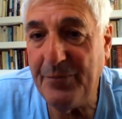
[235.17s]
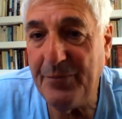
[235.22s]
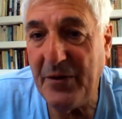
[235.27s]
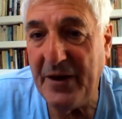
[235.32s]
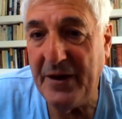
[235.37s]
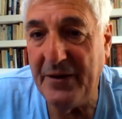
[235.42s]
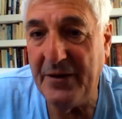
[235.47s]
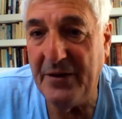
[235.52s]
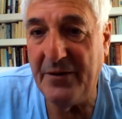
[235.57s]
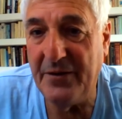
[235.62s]

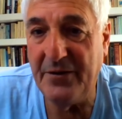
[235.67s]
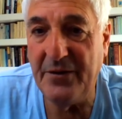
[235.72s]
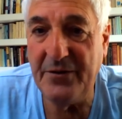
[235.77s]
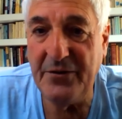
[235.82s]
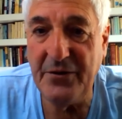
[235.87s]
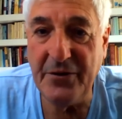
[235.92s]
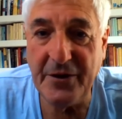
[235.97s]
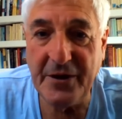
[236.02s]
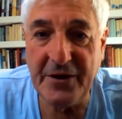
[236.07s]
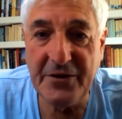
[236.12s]
in
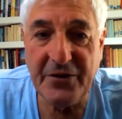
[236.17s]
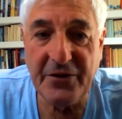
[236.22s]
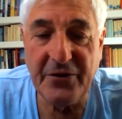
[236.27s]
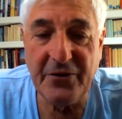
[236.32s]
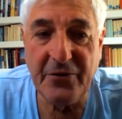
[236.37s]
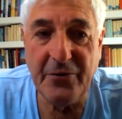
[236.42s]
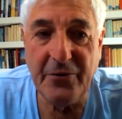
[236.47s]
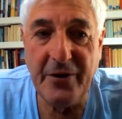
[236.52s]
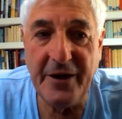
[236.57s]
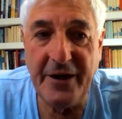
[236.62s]
Newington
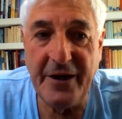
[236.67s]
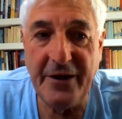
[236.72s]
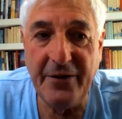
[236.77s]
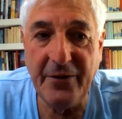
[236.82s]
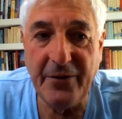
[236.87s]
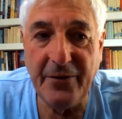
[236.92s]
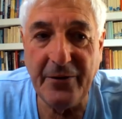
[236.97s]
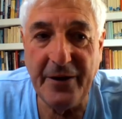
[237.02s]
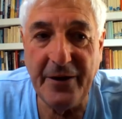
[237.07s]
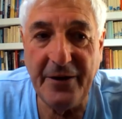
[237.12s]
Green
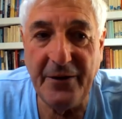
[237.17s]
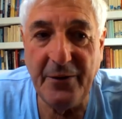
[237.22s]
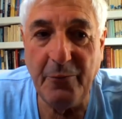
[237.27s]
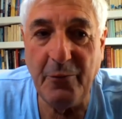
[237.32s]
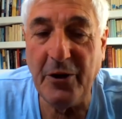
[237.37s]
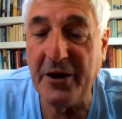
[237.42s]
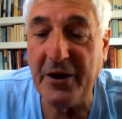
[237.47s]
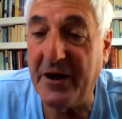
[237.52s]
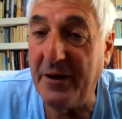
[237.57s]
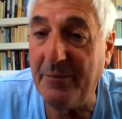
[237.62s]
or in the
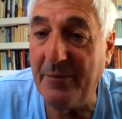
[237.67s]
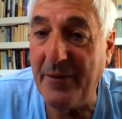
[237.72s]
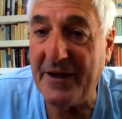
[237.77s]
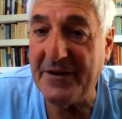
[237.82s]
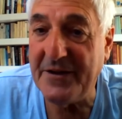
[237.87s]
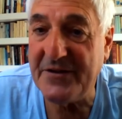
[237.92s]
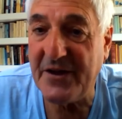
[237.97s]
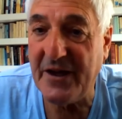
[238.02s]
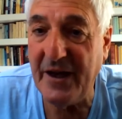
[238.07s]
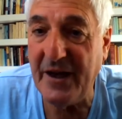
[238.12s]
Working
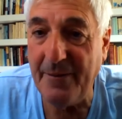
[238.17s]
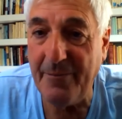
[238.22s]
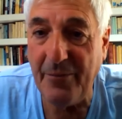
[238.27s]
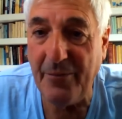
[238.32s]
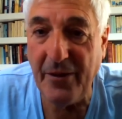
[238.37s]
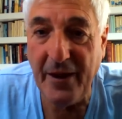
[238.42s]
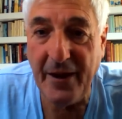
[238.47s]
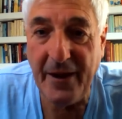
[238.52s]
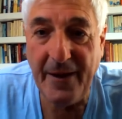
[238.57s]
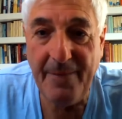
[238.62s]
Man's Club
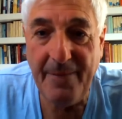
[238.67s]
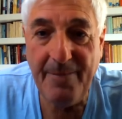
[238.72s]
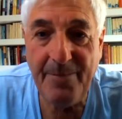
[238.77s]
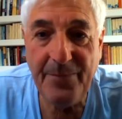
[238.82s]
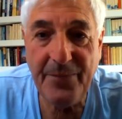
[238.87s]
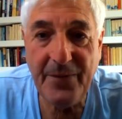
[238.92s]
there,